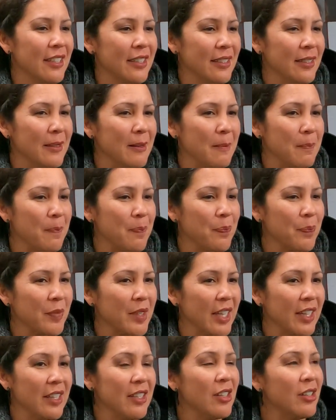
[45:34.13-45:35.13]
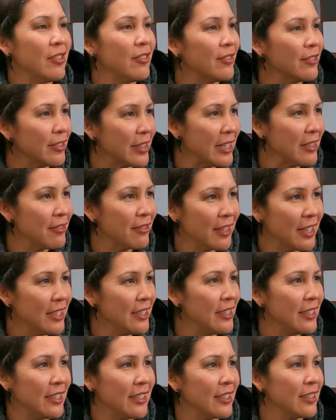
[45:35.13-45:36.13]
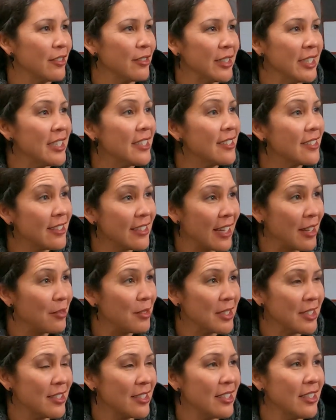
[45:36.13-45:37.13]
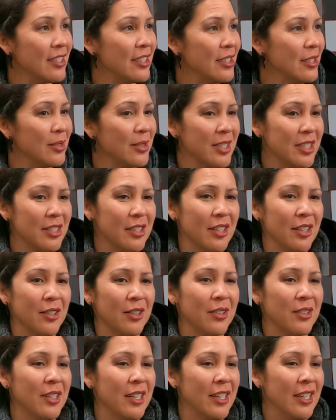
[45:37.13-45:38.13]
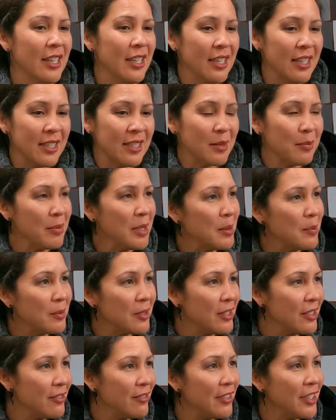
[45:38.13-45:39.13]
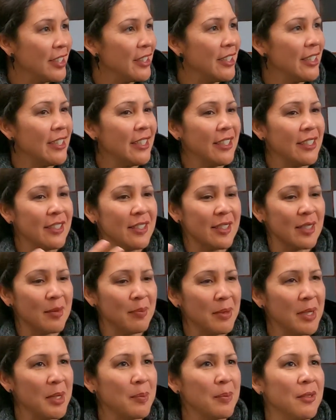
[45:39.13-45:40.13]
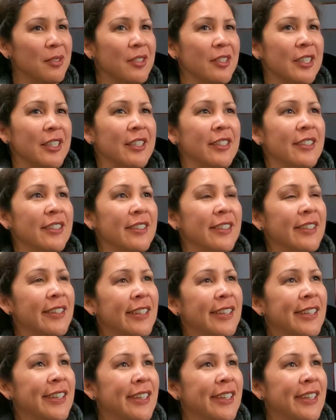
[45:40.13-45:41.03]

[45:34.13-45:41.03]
I know a great friend in Greece that wants to do a show, some people in Finland, some people in